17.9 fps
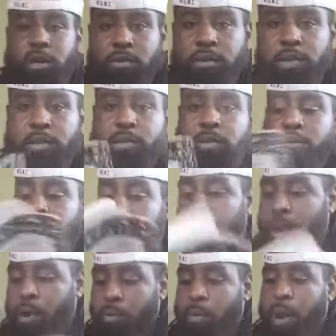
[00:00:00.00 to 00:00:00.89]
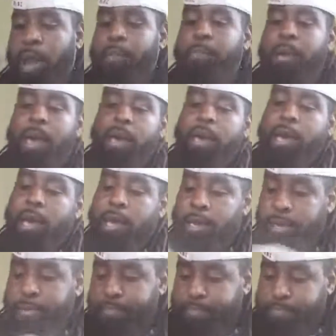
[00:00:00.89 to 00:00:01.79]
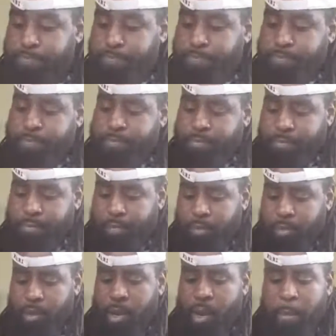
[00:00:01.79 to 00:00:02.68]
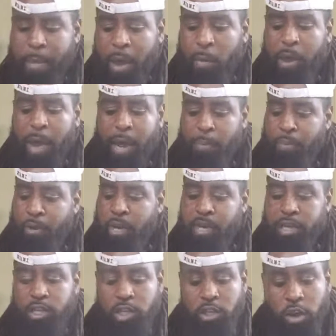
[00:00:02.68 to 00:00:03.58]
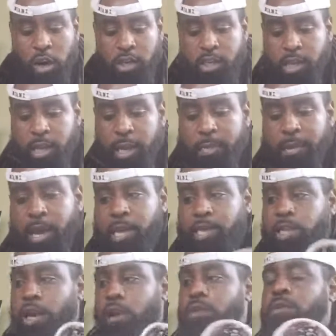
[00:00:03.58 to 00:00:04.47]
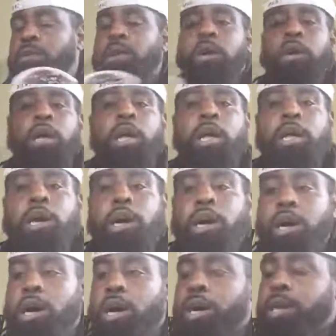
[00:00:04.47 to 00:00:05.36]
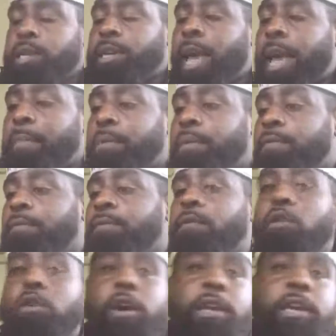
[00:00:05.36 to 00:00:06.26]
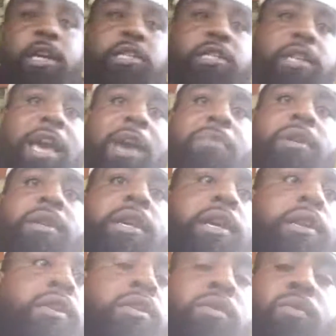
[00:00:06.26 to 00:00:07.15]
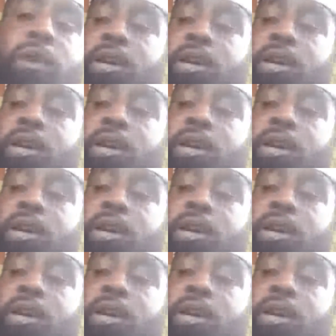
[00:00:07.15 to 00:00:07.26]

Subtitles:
notes. Right back at it. Man, we had a pretty good start to the NBA show. Day before yesterday, we didn't do